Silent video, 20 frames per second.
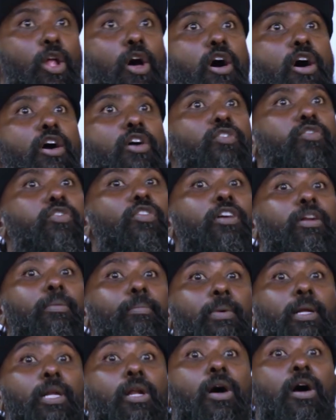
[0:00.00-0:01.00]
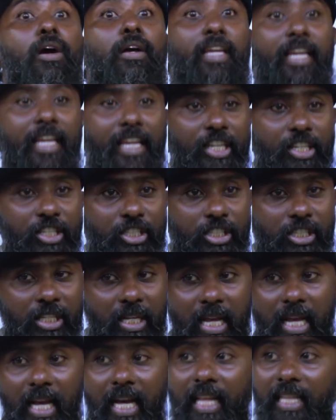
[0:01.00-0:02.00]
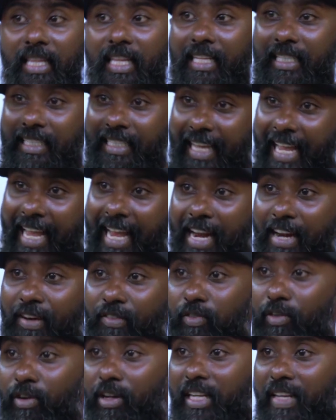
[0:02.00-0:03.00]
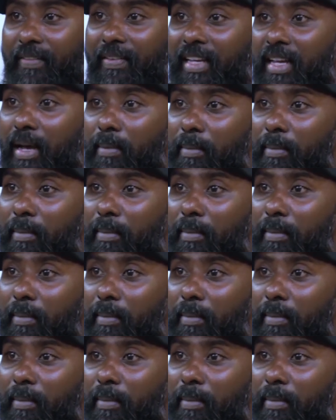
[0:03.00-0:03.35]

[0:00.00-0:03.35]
long for belongings, and they're scared for giving